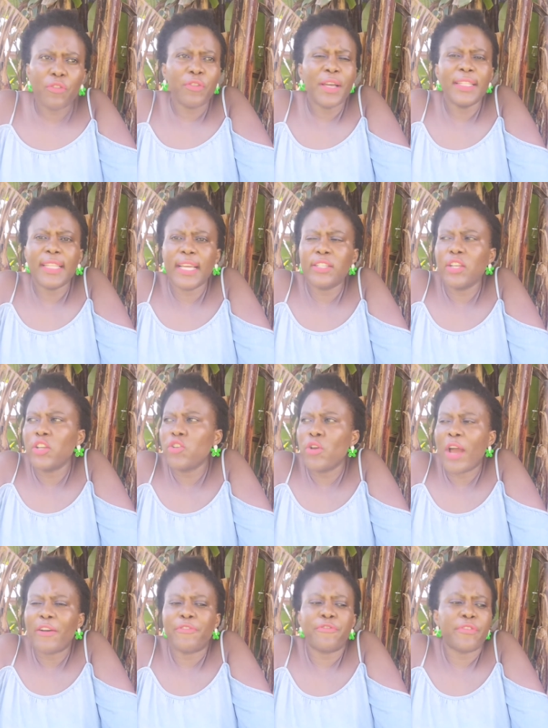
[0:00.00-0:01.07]
find that you
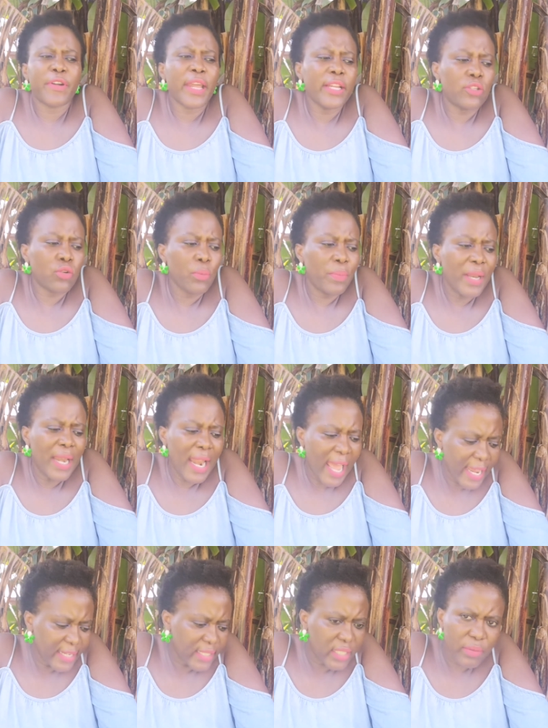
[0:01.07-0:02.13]
are afraid to be
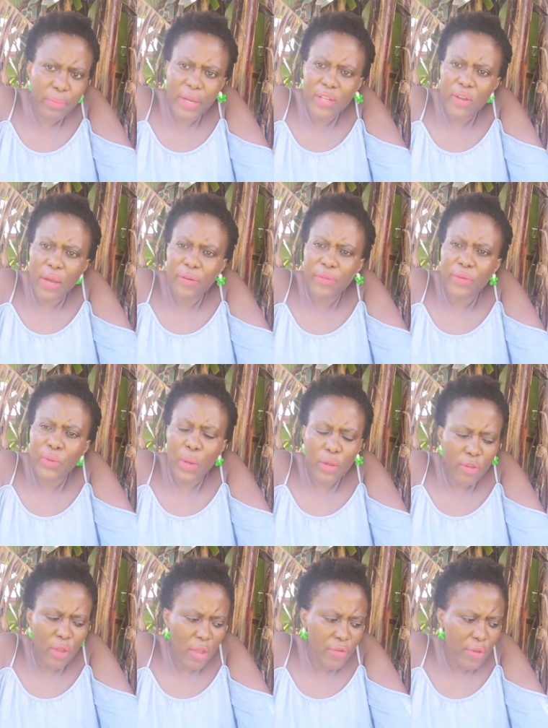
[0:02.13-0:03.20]
liked by your
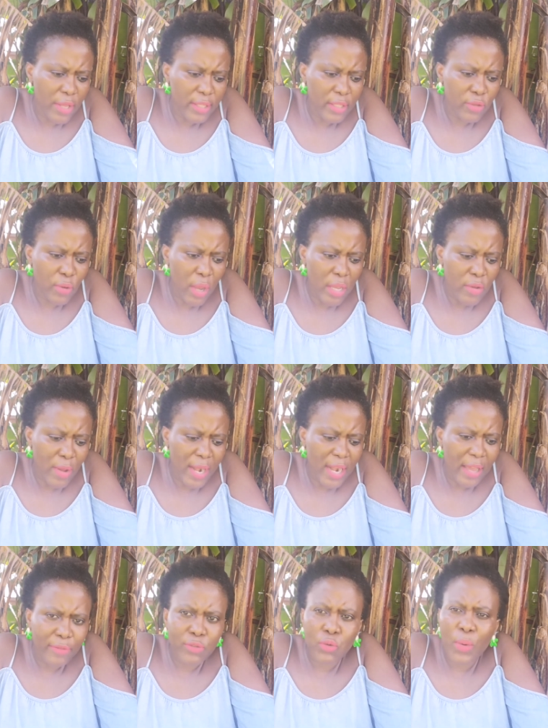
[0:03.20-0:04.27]

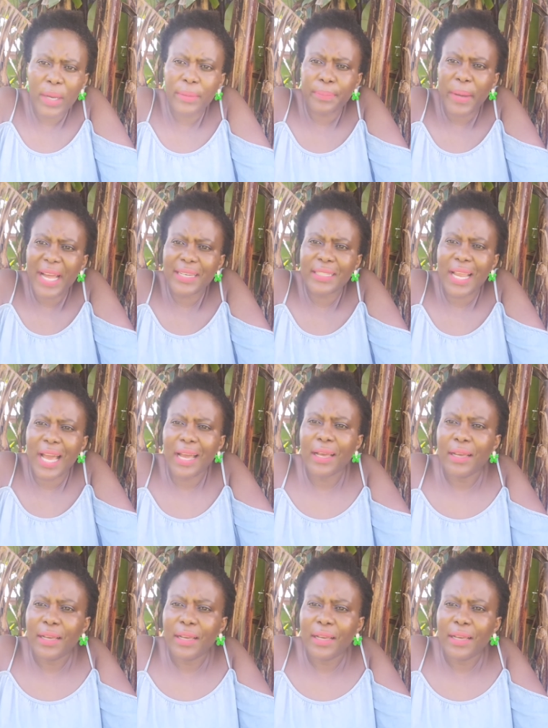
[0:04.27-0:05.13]
loved one partner.